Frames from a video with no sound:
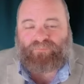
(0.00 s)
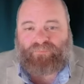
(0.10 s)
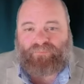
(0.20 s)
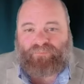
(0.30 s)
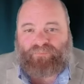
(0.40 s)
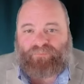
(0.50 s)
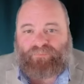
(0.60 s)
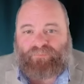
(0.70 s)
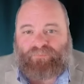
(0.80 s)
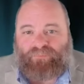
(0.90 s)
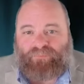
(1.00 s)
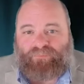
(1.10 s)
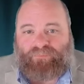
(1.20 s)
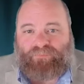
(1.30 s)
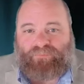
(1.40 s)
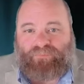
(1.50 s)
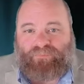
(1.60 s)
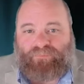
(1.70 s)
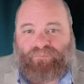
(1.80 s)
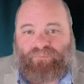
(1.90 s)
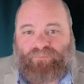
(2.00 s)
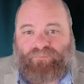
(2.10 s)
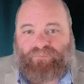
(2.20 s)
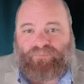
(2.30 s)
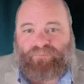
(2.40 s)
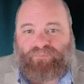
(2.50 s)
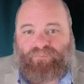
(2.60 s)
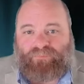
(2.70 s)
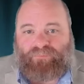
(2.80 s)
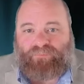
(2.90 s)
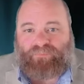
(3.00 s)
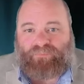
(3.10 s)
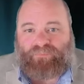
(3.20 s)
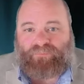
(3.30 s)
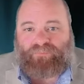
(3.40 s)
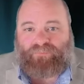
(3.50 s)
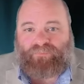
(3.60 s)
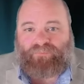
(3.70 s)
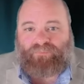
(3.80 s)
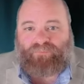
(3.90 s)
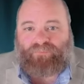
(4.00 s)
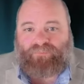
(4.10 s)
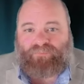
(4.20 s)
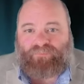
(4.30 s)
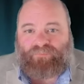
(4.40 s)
This person isn't speaking.